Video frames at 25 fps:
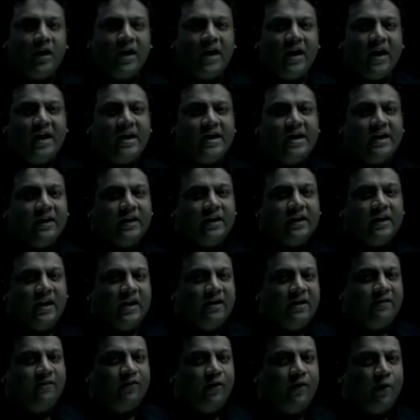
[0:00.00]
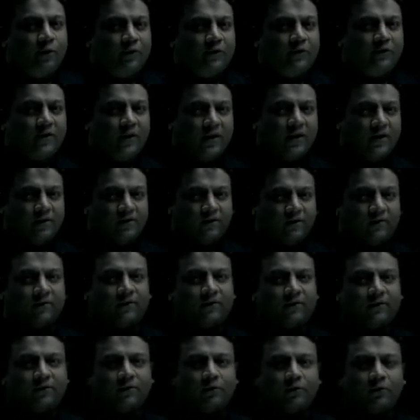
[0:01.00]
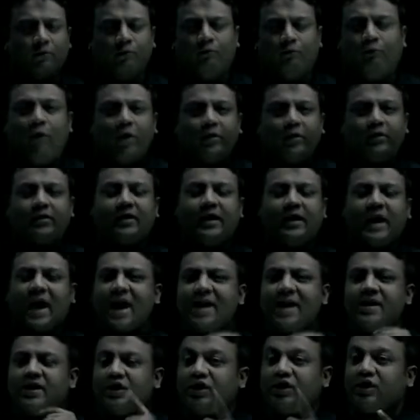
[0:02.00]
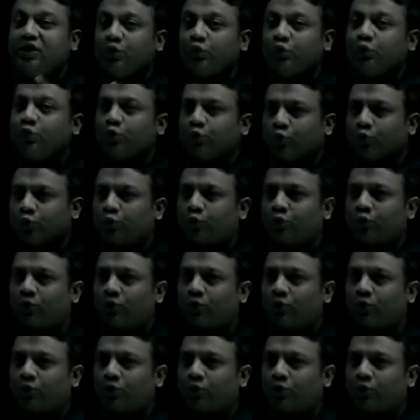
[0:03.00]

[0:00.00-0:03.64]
increase your sales, what can you do?